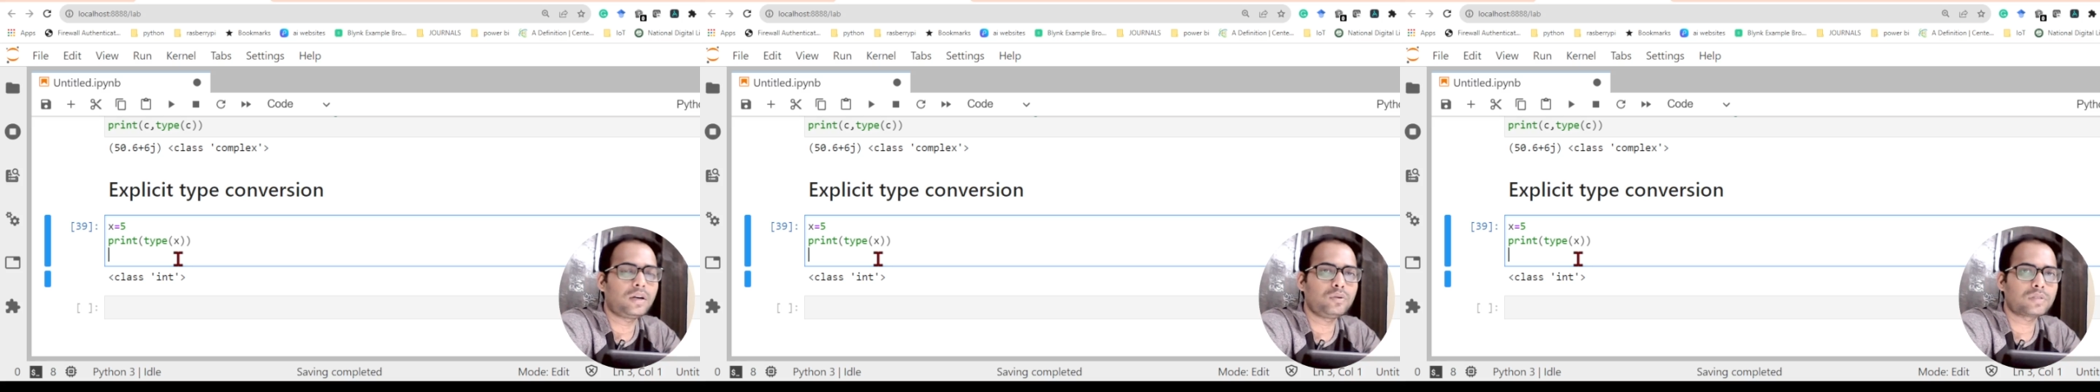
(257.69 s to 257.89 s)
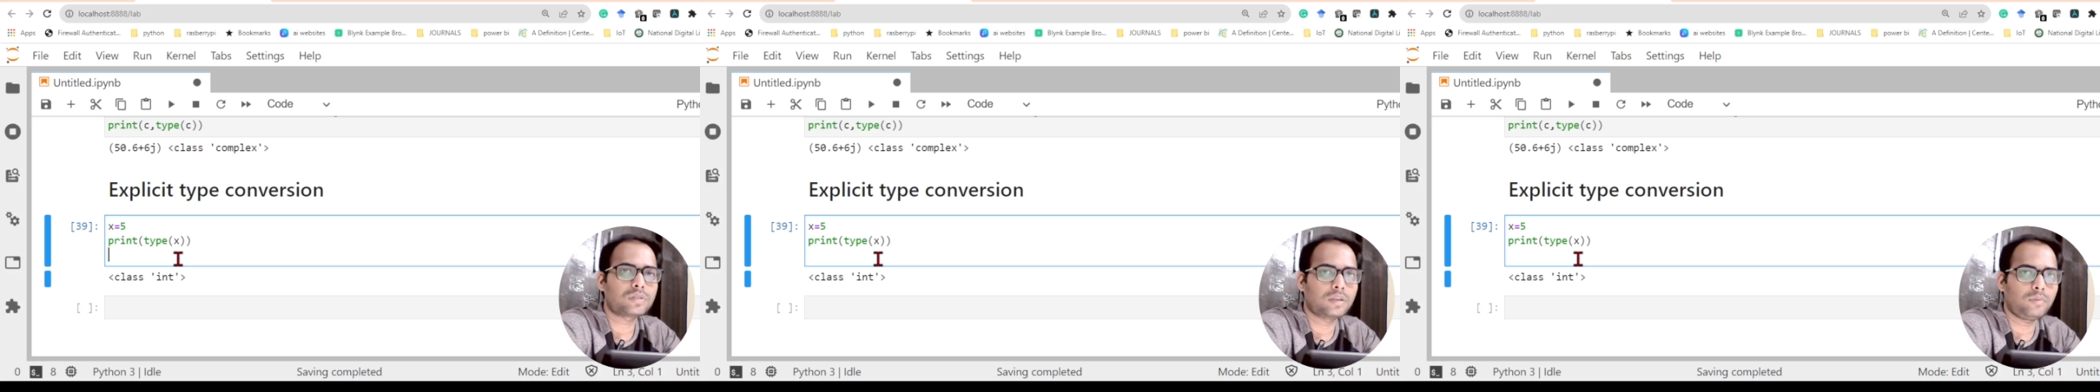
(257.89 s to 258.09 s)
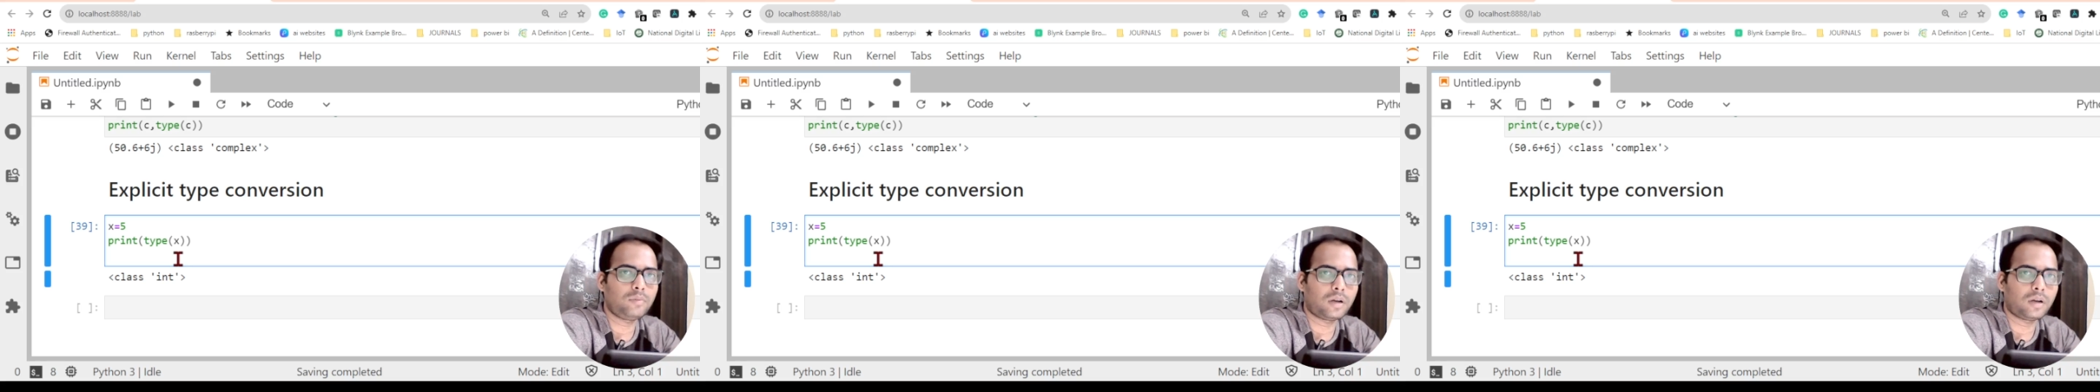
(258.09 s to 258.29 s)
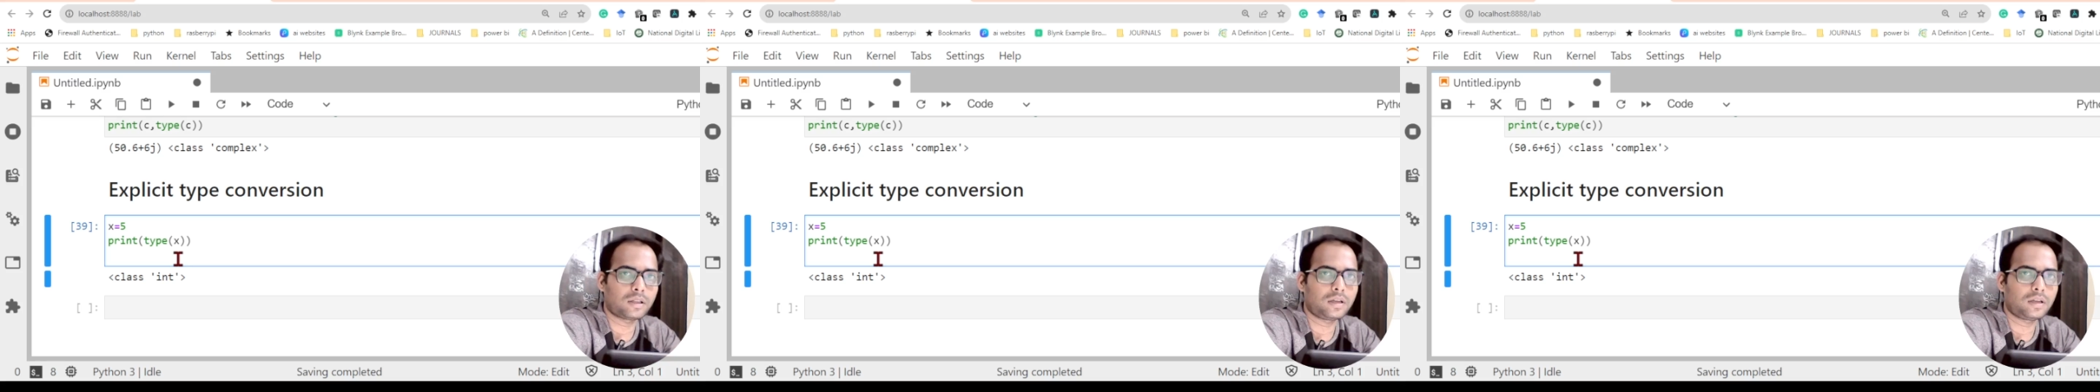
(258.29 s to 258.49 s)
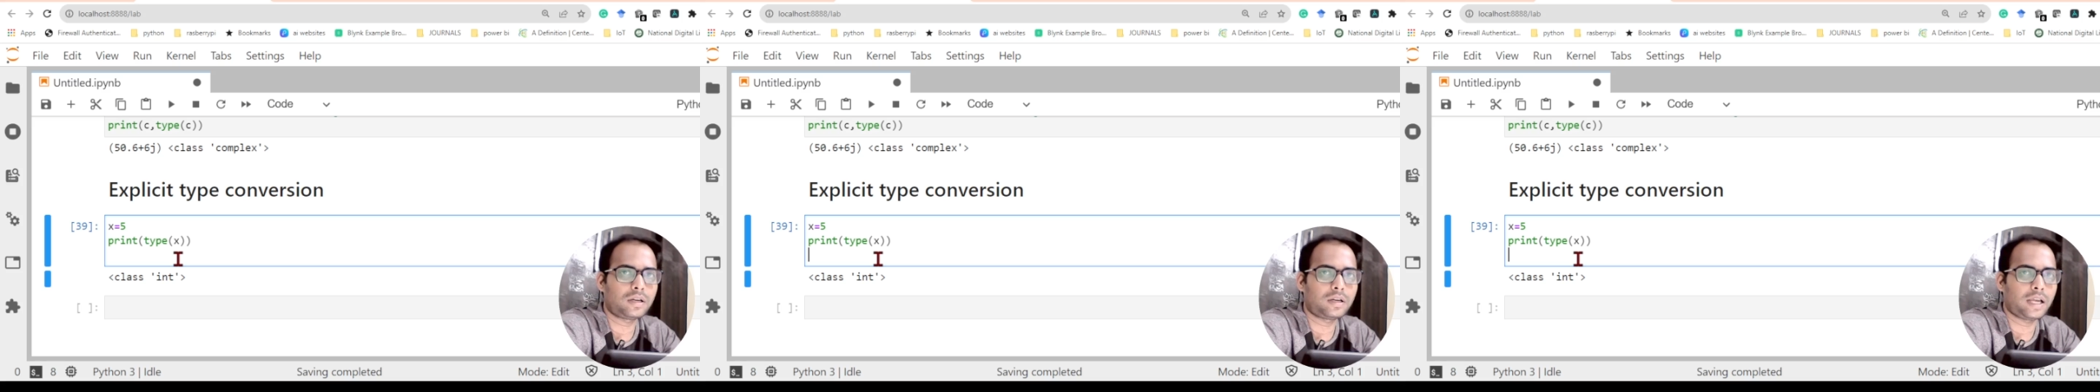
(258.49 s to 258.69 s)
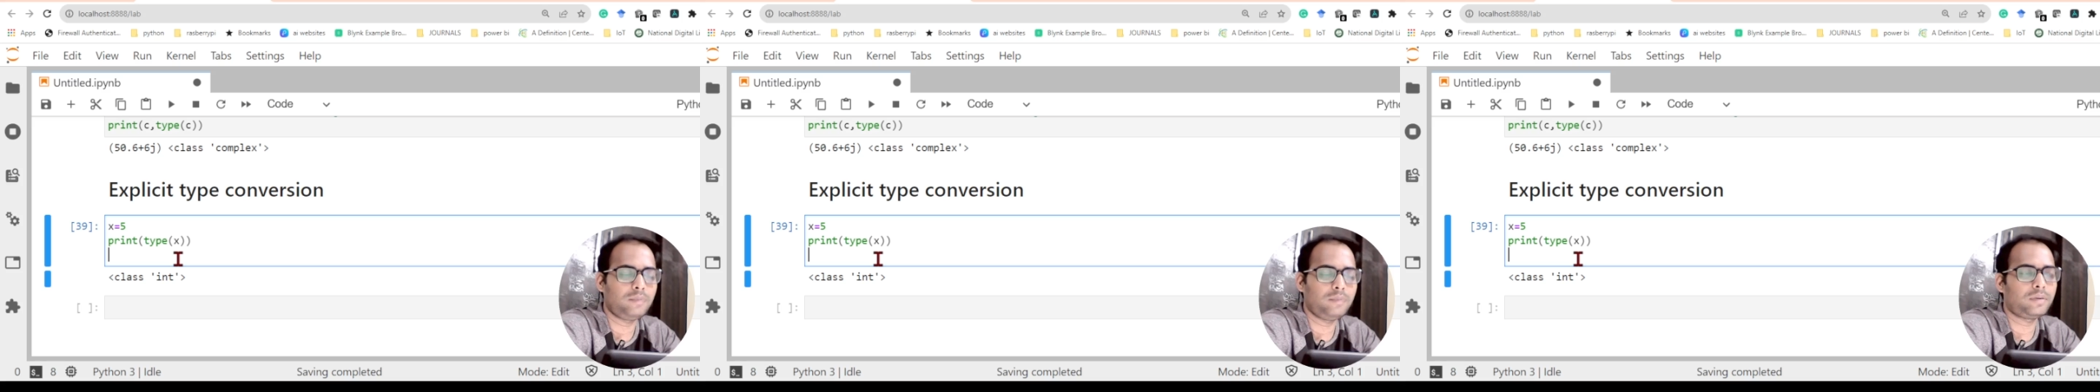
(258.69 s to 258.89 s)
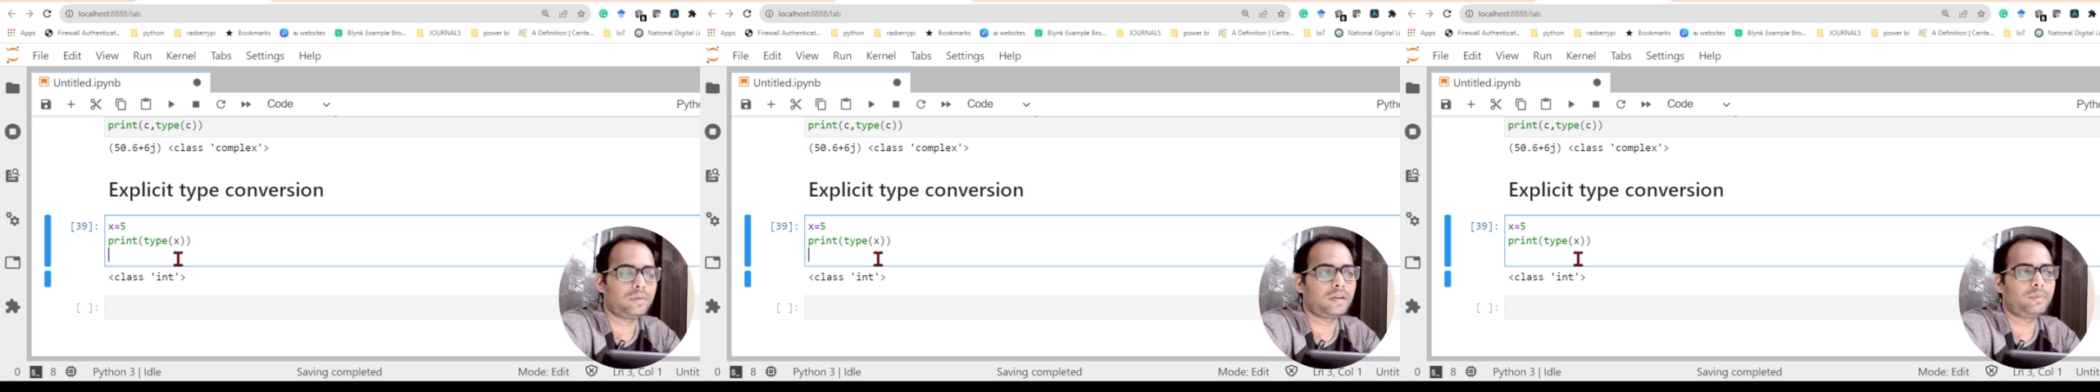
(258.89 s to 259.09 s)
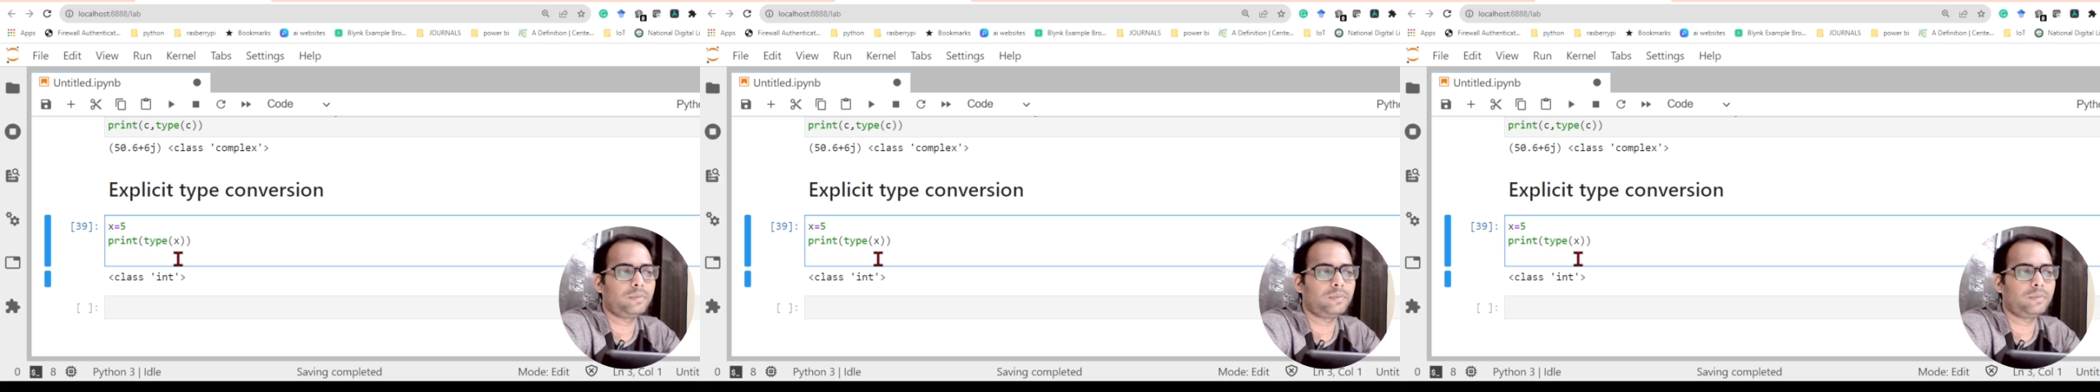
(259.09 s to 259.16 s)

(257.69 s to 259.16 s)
to some other type,